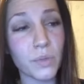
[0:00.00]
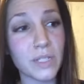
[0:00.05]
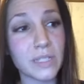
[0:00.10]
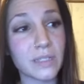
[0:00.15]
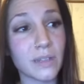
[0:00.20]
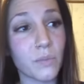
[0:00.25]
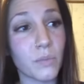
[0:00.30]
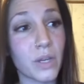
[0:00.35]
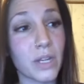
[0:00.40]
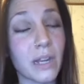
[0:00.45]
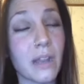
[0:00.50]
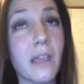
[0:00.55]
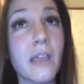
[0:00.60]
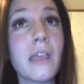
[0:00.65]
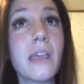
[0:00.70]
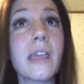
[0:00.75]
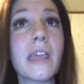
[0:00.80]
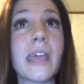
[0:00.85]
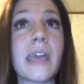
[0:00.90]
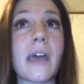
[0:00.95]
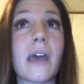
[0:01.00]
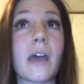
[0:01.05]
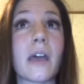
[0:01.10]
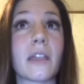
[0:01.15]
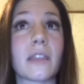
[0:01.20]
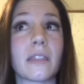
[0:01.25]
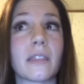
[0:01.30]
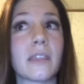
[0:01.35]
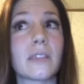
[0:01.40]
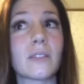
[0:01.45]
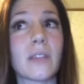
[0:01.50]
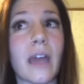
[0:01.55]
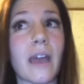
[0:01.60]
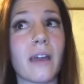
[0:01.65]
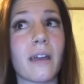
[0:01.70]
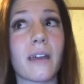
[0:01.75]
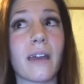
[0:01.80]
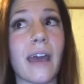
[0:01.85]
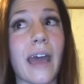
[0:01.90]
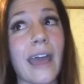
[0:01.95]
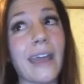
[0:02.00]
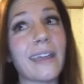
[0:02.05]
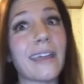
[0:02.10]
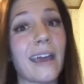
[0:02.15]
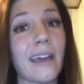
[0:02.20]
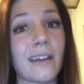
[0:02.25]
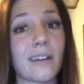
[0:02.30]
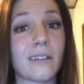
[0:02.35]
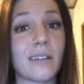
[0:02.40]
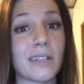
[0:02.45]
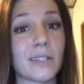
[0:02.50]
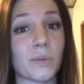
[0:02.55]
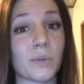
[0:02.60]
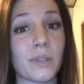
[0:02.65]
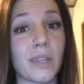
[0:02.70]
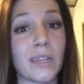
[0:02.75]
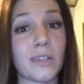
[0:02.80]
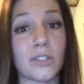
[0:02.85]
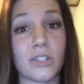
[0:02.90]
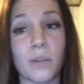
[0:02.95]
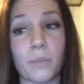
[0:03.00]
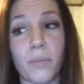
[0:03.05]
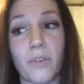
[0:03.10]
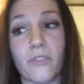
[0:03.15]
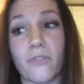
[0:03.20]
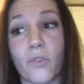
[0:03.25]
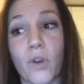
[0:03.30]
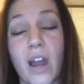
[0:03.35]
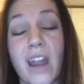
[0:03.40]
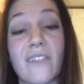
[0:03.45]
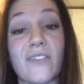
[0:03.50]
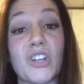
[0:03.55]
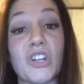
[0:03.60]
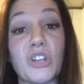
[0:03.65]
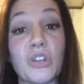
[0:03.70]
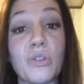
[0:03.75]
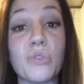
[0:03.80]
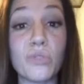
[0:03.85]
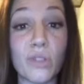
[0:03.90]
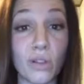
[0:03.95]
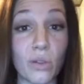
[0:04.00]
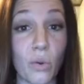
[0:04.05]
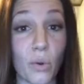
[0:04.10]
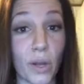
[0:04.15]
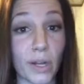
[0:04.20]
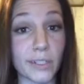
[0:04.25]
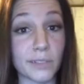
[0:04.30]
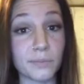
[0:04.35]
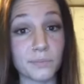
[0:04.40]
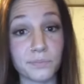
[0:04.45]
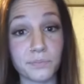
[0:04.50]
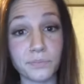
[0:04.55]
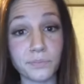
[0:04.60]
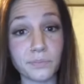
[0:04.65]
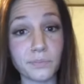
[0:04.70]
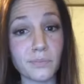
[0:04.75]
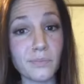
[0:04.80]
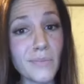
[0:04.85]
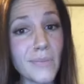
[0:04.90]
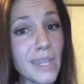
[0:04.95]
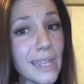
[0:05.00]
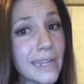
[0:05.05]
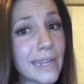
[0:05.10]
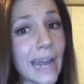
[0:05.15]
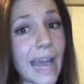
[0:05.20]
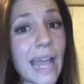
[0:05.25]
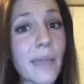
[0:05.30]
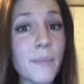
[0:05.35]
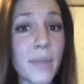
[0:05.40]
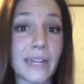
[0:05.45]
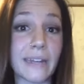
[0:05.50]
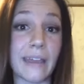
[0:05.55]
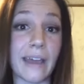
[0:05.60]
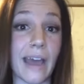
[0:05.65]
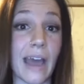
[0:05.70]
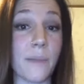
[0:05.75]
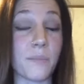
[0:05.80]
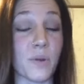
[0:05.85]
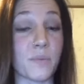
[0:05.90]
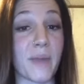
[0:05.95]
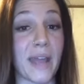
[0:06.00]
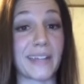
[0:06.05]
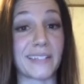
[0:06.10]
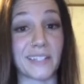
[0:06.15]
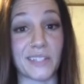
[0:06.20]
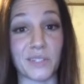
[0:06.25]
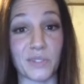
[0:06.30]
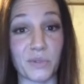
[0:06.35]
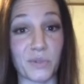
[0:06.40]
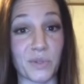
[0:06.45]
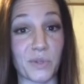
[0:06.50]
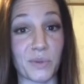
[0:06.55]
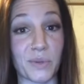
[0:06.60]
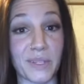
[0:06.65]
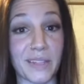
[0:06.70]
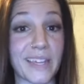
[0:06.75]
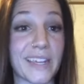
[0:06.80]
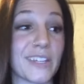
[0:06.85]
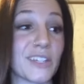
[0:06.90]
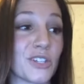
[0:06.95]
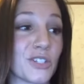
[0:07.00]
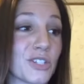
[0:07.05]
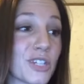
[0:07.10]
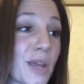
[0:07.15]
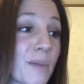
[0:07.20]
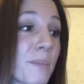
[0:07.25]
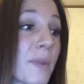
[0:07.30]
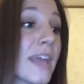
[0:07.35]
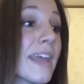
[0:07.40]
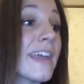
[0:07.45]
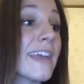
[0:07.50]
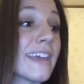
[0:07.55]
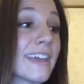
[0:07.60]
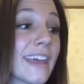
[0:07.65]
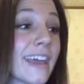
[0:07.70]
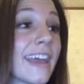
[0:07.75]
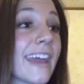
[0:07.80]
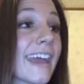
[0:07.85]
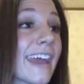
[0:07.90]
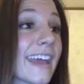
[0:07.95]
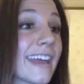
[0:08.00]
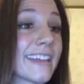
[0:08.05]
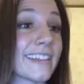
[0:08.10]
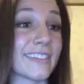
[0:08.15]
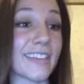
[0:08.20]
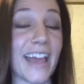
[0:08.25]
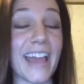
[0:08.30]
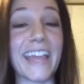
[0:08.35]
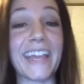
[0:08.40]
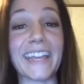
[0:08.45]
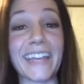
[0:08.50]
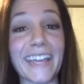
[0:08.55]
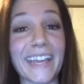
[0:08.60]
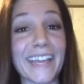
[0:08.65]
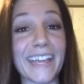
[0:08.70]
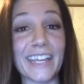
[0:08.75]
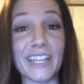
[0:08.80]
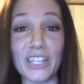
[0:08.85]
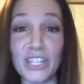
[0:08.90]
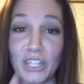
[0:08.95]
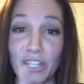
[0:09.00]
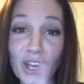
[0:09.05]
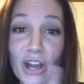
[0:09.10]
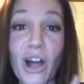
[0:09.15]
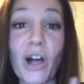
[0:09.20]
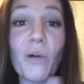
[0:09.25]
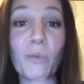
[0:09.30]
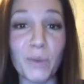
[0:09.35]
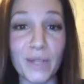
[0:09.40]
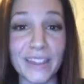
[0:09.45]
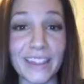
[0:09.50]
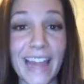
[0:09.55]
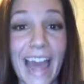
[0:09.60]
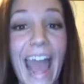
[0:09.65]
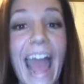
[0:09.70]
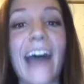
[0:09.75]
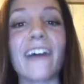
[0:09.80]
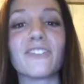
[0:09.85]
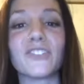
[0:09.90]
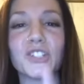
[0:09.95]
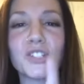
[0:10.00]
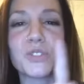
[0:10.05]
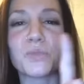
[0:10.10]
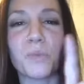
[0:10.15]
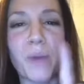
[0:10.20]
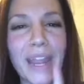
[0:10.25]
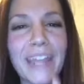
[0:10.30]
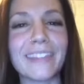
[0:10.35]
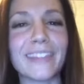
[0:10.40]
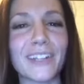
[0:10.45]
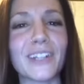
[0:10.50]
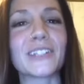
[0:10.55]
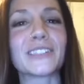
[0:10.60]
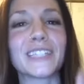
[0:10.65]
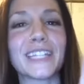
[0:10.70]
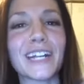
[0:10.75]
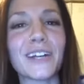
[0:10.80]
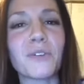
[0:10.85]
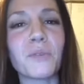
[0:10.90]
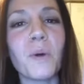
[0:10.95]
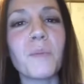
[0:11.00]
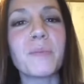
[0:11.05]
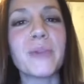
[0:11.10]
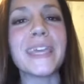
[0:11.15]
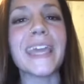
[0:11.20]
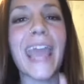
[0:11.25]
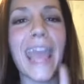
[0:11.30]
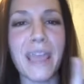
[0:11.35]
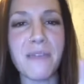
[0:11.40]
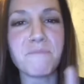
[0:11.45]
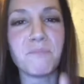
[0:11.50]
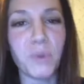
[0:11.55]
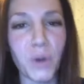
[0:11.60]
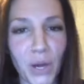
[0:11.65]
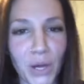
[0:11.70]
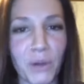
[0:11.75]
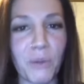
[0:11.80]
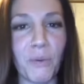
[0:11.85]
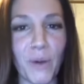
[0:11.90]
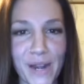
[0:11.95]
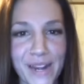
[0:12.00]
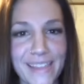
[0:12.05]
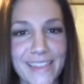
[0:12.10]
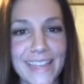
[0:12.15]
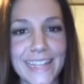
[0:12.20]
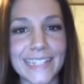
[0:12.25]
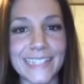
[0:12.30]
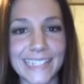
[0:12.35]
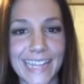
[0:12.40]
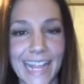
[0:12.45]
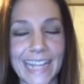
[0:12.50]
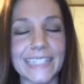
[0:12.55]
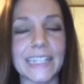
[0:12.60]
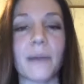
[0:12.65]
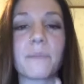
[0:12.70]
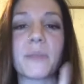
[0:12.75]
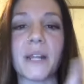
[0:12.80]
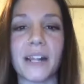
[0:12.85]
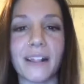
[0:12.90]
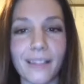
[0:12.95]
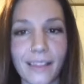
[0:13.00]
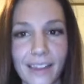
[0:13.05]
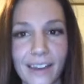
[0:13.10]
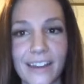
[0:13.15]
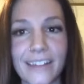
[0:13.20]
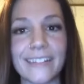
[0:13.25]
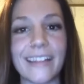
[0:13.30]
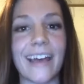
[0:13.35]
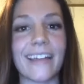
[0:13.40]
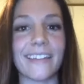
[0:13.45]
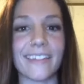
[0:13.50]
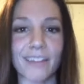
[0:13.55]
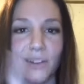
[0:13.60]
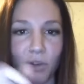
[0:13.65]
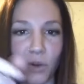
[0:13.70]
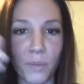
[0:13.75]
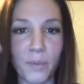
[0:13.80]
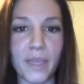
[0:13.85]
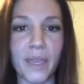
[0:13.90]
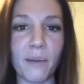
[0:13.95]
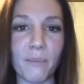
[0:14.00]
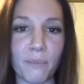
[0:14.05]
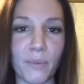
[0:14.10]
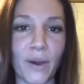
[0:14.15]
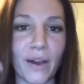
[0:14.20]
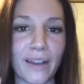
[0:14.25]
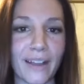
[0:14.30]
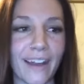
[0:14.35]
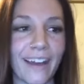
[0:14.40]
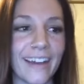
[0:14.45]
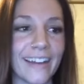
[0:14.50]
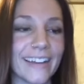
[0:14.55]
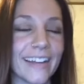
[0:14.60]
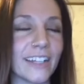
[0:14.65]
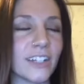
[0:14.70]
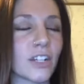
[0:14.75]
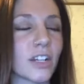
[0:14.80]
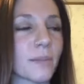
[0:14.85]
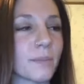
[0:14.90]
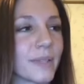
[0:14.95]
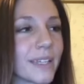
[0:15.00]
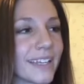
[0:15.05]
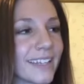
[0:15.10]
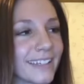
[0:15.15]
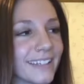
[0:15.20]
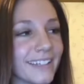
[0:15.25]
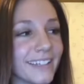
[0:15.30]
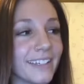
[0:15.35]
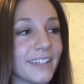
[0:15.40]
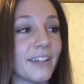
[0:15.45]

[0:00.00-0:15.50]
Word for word: with someone, this I got in this relationship before I even knew the Lord. And I made compromises through the relationship. Like, y'all would laugh. Just wait. There there will be a book one of these days. I'm declaring that. There will be a book on and you're going to be like,